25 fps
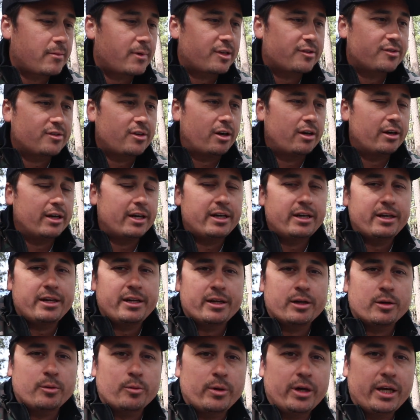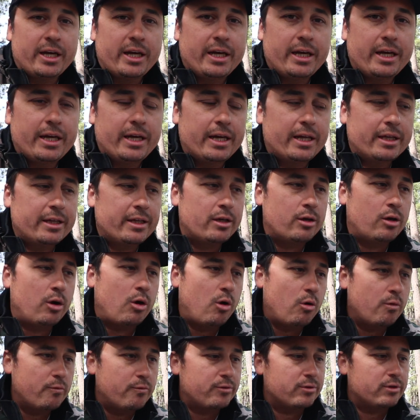start editing away, and then
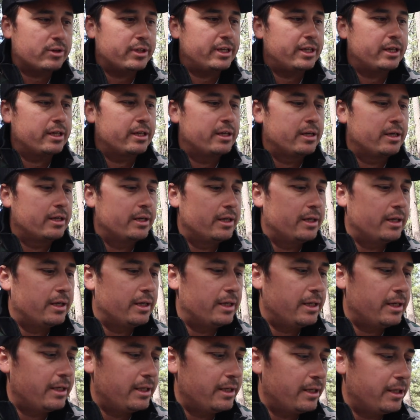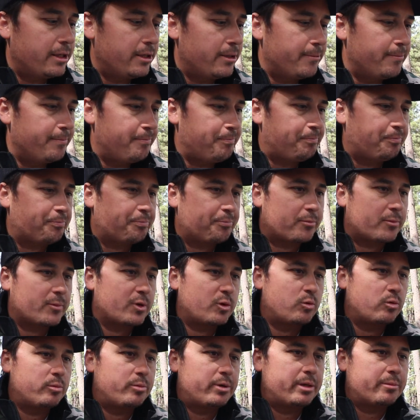hopefully
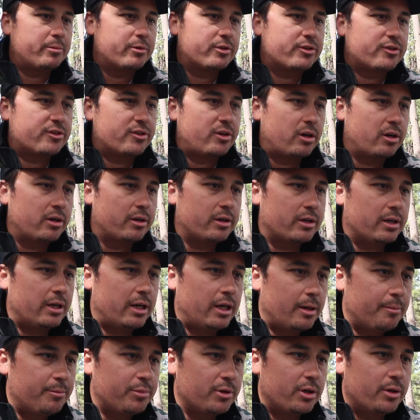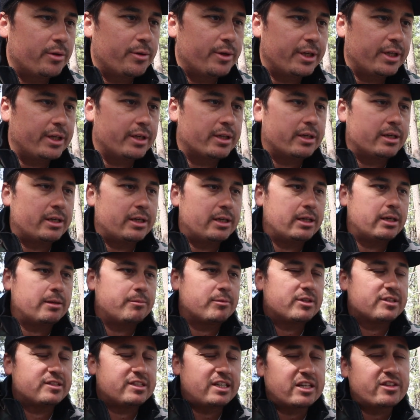we'll be able to start uploading,
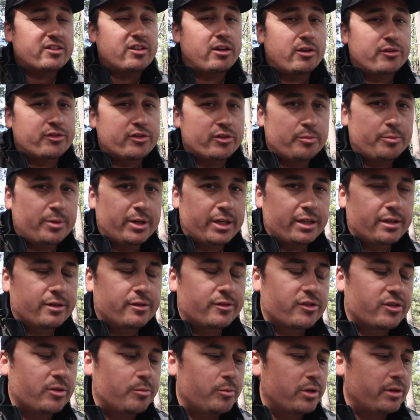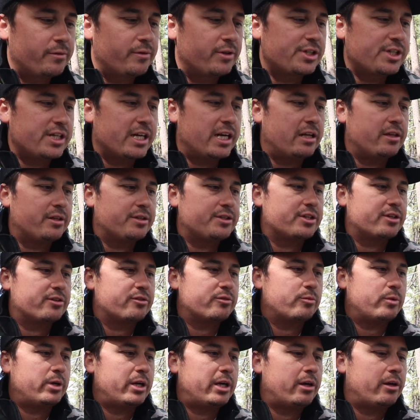because that's also been somewhat of a challenge as
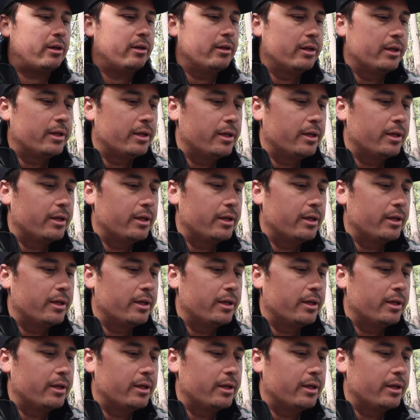well.